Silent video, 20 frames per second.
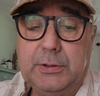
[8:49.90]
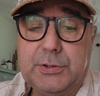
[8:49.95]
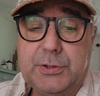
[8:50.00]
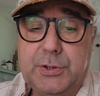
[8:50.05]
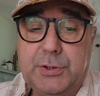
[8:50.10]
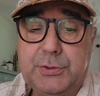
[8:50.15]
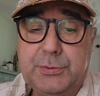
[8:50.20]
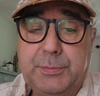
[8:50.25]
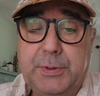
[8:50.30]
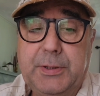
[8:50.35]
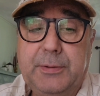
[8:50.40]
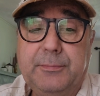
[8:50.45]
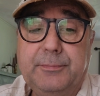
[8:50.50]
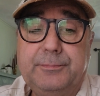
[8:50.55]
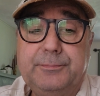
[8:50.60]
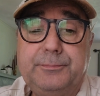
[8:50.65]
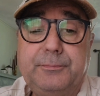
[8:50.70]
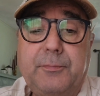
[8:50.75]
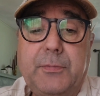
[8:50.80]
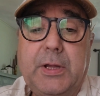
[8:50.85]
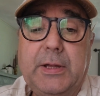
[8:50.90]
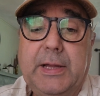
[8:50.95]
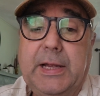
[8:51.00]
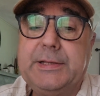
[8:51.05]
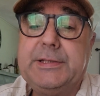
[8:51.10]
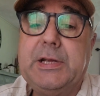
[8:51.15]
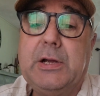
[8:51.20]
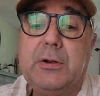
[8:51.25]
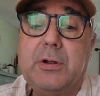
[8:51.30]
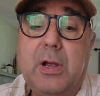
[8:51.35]
Excuse me.
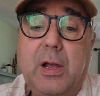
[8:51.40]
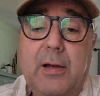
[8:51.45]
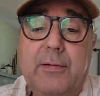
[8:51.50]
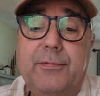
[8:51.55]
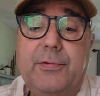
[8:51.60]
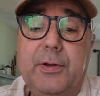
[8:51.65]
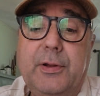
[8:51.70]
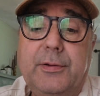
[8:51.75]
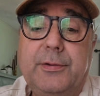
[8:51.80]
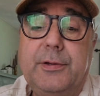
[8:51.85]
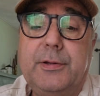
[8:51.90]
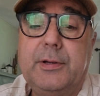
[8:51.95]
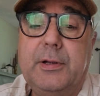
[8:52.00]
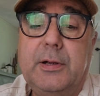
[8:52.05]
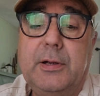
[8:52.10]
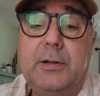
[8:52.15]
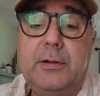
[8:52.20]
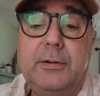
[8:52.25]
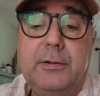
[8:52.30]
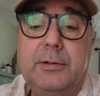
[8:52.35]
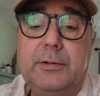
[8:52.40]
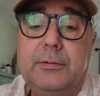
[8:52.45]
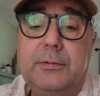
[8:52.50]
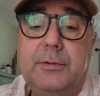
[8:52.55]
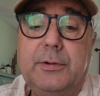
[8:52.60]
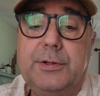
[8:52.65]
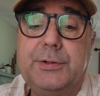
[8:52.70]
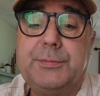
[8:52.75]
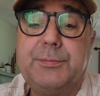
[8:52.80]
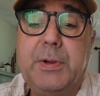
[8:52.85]
That's how confident
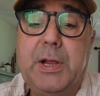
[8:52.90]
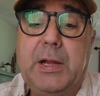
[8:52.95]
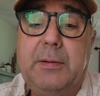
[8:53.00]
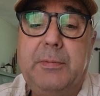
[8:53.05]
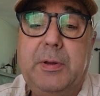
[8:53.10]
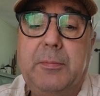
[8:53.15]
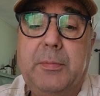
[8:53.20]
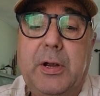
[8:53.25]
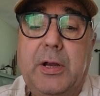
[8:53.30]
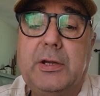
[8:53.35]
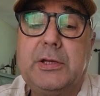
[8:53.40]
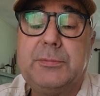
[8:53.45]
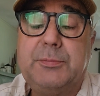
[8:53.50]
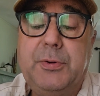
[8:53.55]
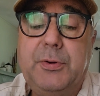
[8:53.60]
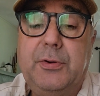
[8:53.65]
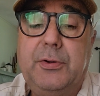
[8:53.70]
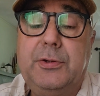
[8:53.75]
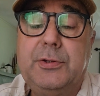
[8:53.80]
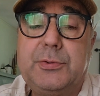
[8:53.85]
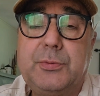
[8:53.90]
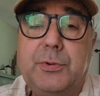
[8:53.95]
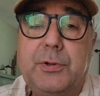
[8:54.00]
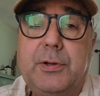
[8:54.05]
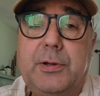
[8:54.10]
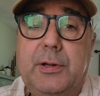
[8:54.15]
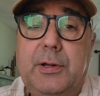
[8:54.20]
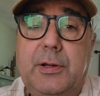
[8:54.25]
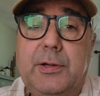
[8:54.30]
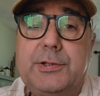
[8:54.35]
this made me, my experience
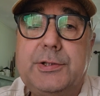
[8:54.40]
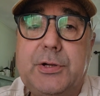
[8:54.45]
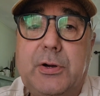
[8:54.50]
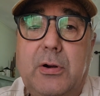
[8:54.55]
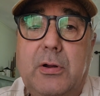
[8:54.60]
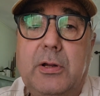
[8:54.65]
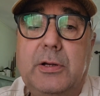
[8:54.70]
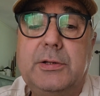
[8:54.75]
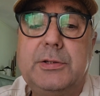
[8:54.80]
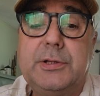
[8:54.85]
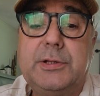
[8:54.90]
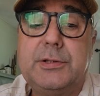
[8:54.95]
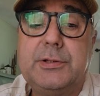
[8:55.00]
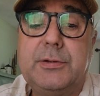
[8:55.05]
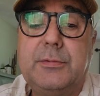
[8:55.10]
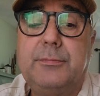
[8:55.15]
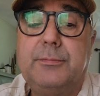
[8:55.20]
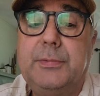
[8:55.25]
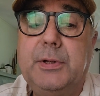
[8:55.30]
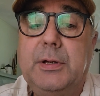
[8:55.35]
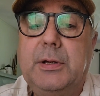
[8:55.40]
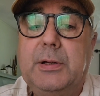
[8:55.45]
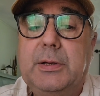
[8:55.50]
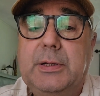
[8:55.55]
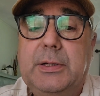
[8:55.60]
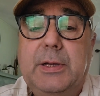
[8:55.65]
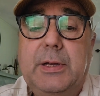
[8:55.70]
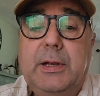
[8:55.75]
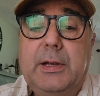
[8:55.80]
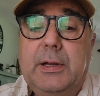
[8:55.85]
with the Starlink system.
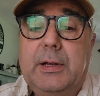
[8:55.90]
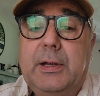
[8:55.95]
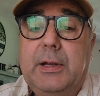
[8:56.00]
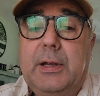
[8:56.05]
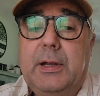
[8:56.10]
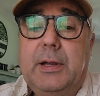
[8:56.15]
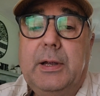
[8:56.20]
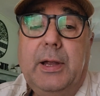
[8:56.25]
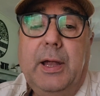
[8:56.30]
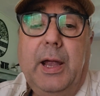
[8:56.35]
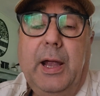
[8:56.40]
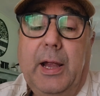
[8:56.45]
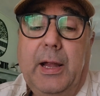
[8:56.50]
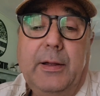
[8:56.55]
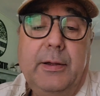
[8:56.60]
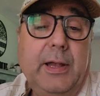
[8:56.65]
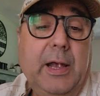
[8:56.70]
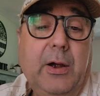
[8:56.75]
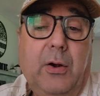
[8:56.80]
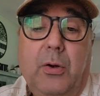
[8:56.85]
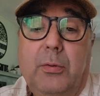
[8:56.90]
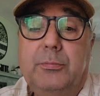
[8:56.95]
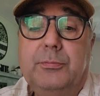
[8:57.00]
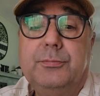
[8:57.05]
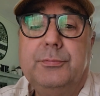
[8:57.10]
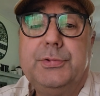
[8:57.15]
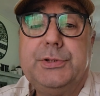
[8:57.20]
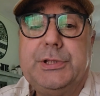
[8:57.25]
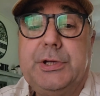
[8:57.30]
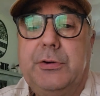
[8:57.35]
And now
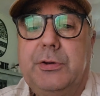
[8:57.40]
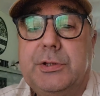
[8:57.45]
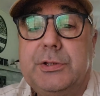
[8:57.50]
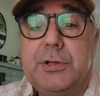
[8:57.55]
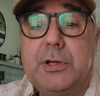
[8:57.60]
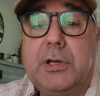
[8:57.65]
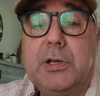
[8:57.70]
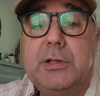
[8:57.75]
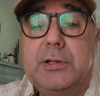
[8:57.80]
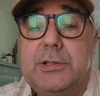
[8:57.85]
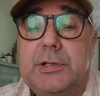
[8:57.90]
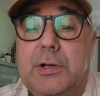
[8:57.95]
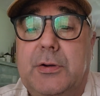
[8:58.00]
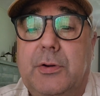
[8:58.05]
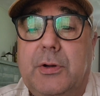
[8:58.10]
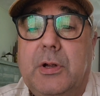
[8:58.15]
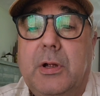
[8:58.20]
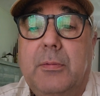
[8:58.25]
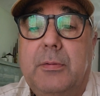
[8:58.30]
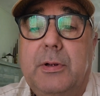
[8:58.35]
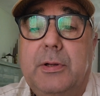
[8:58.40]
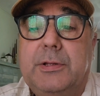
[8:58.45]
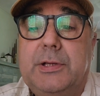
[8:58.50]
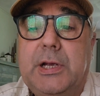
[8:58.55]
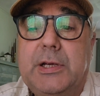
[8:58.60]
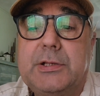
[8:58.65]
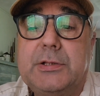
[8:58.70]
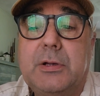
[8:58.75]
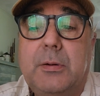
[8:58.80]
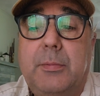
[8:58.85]
I'm seriously considering a
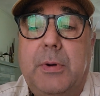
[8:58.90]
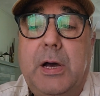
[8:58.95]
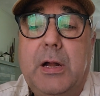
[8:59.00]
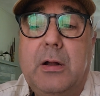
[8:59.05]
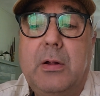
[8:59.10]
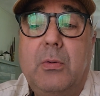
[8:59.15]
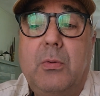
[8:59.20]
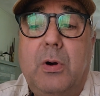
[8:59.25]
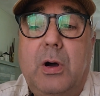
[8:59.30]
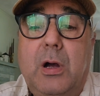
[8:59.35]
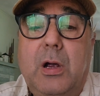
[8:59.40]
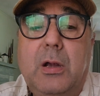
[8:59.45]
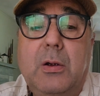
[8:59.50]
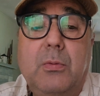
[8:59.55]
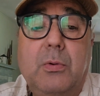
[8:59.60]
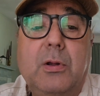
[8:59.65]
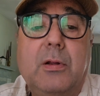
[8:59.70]
Tesla Model Y